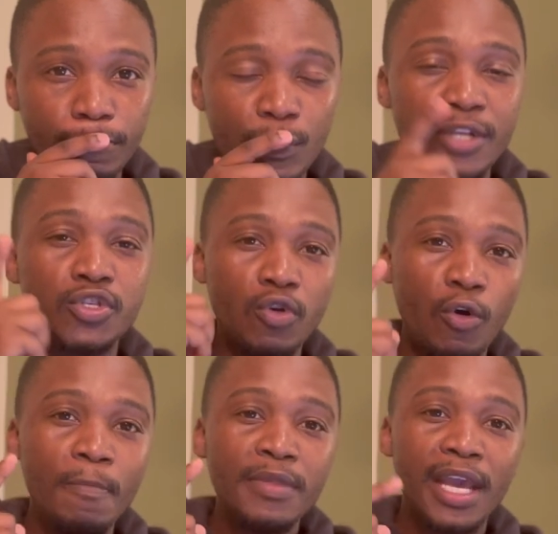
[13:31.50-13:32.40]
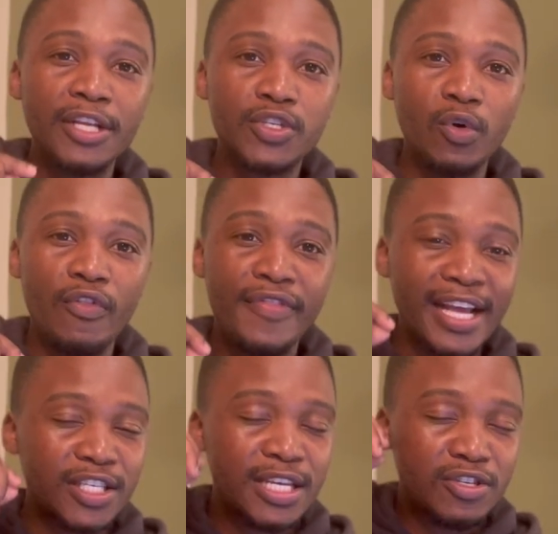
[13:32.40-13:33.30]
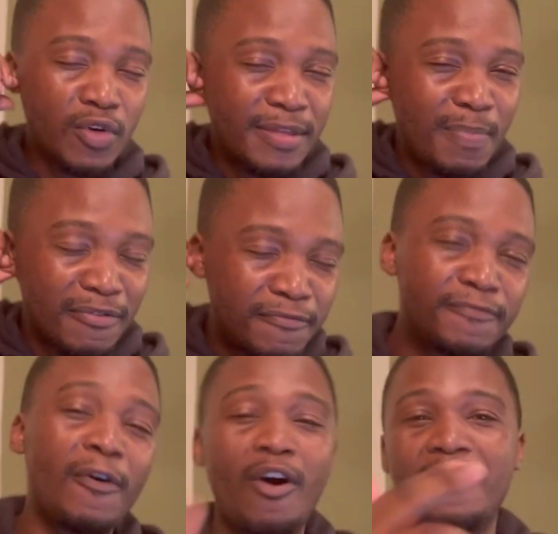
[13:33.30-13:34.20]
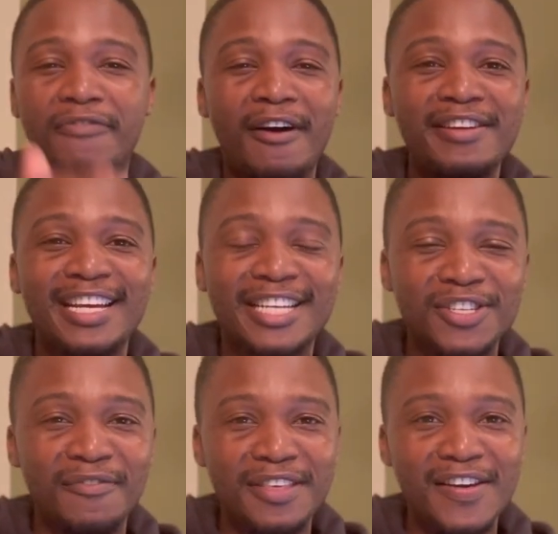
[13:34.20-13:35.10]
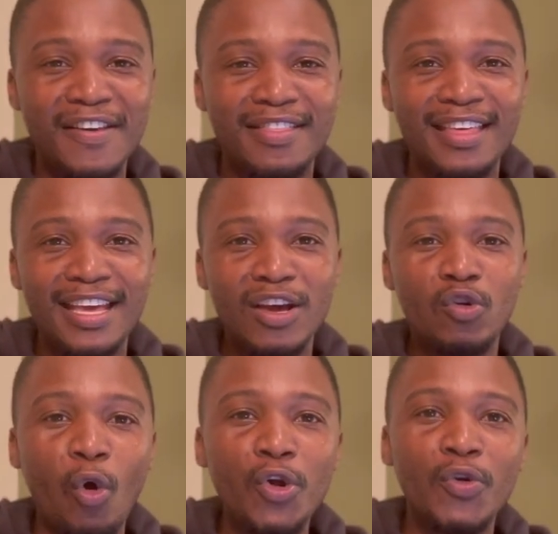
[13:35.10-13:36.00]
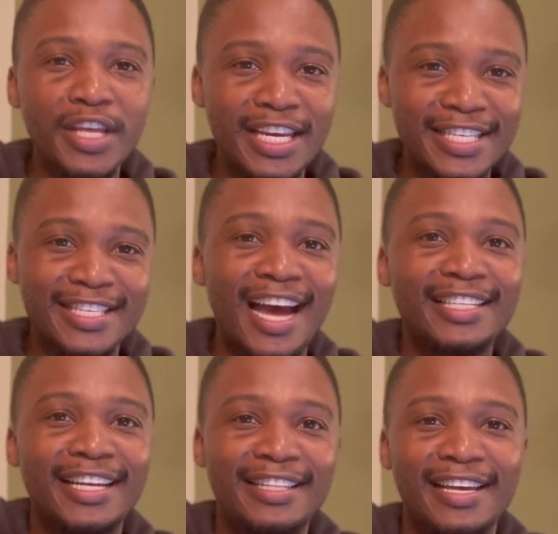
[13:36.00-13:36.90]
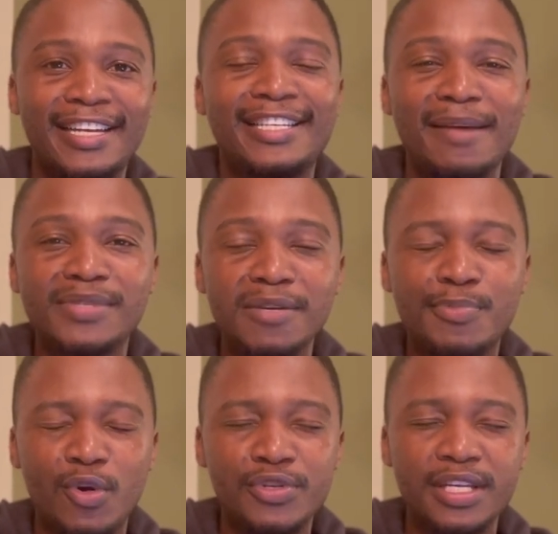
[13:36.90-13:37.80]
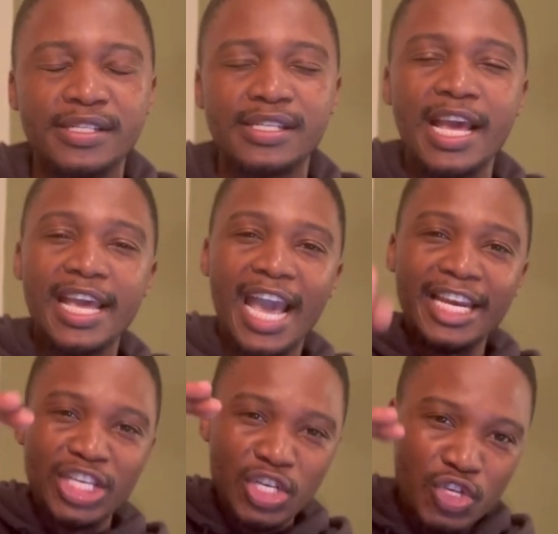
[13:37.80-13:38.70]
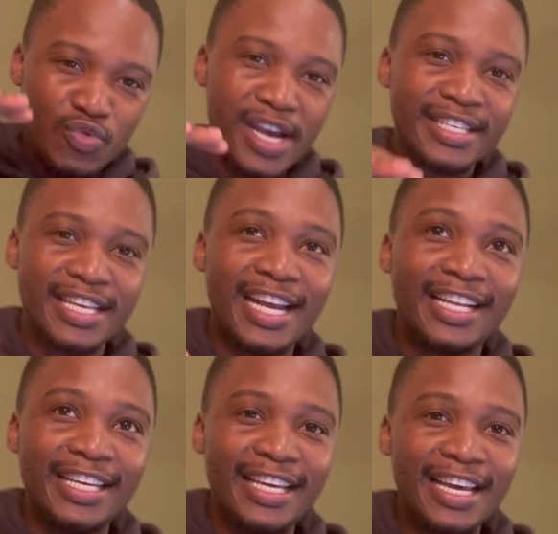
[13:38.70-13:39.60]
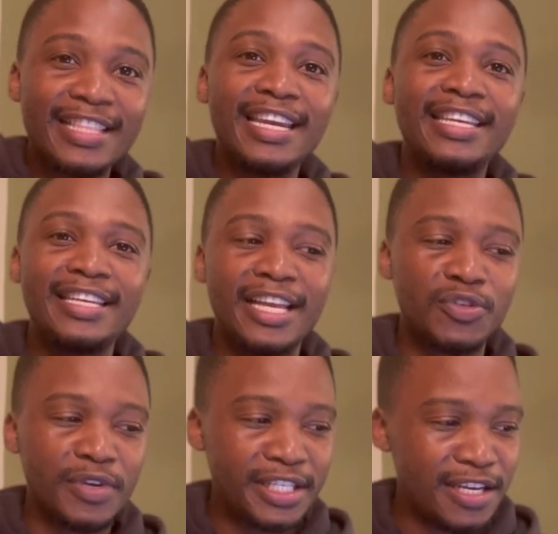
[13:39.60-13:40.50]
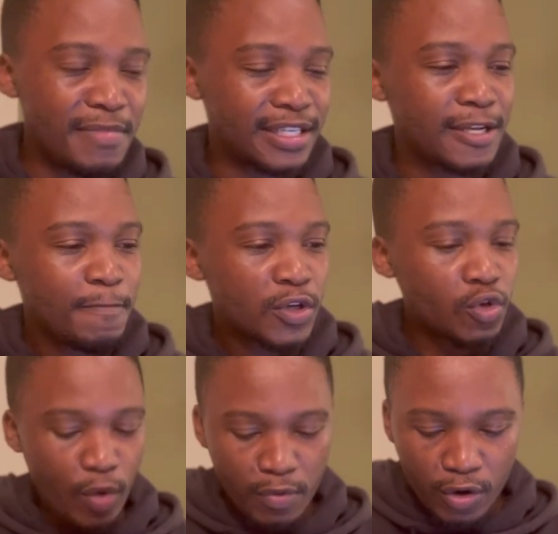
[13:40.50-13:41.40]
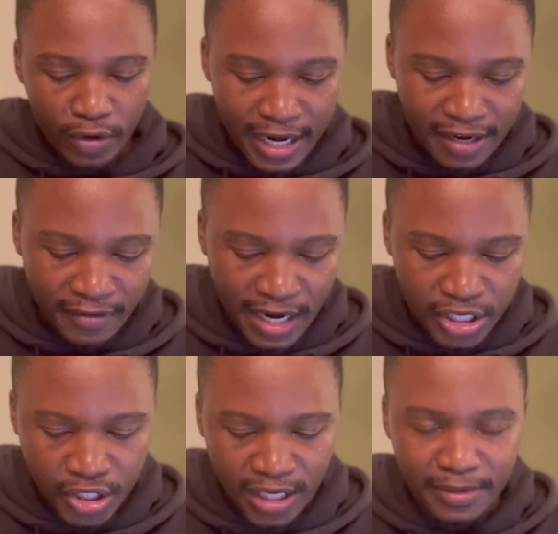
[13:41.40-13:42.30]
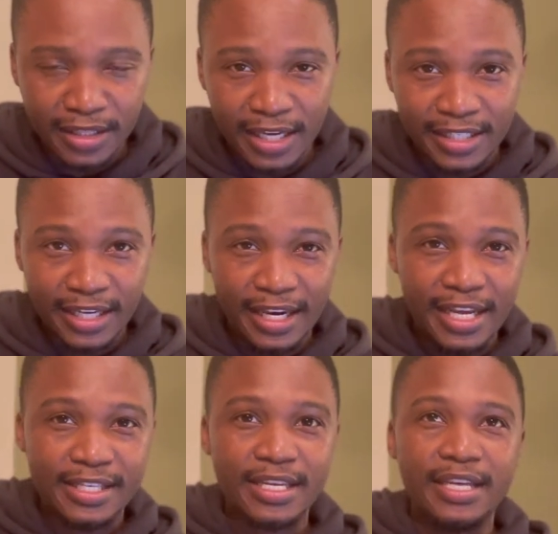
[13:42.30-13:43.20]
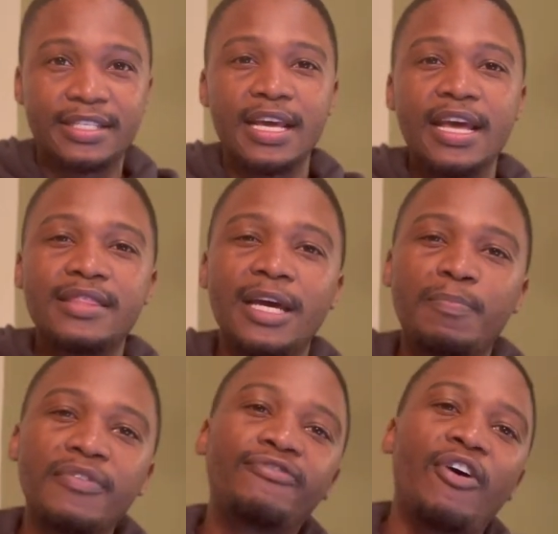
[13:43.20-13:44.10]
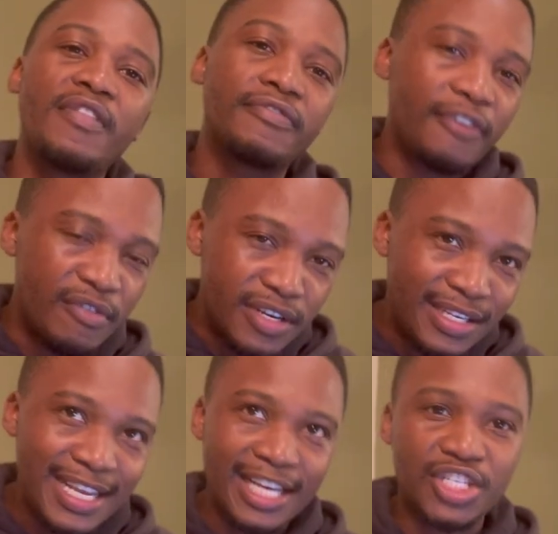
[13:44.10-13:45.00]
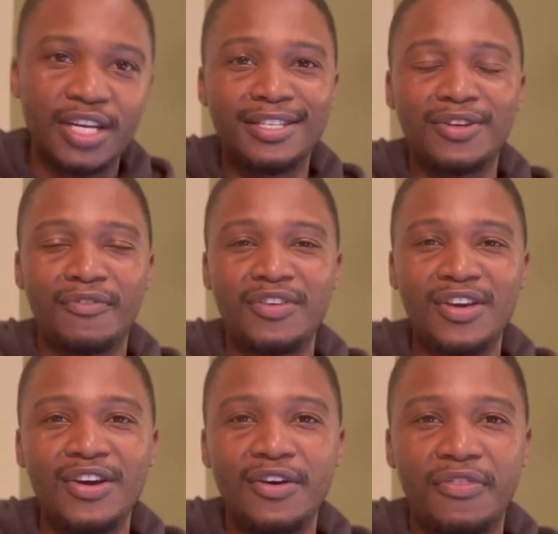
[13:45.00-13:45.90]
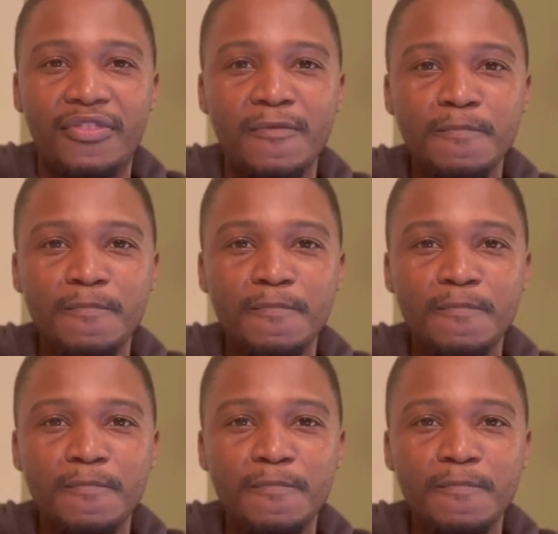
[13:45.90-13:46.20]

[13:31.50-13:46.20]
And so, and so that's so it before the foundations of the earth God already started the redemption process and he knew exactly that he needed to redeem us. So when we look at Revelations chapter 13, it says that before the foundations of the earth,